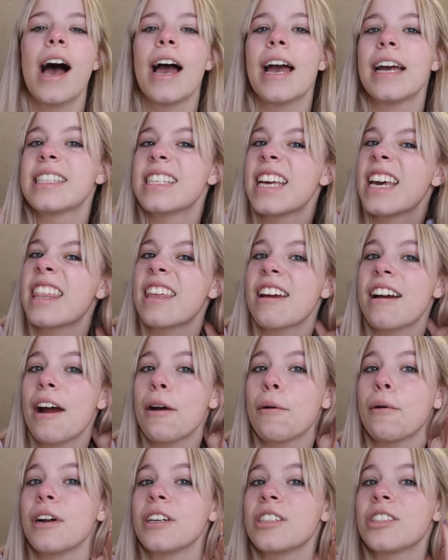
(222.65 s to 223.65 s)
It's either
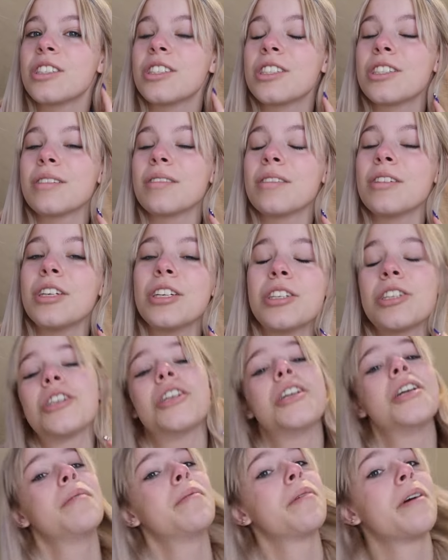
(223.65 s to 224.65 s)
I watch
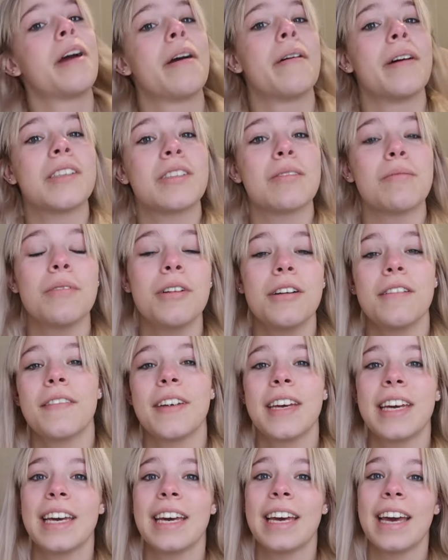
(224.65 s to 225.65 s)
YouTube or I watch a
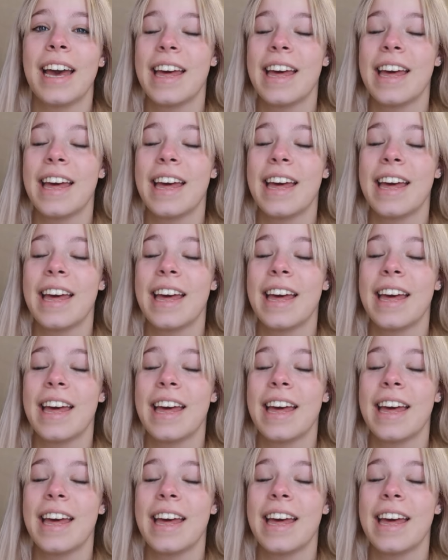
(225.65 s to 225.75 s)
movie,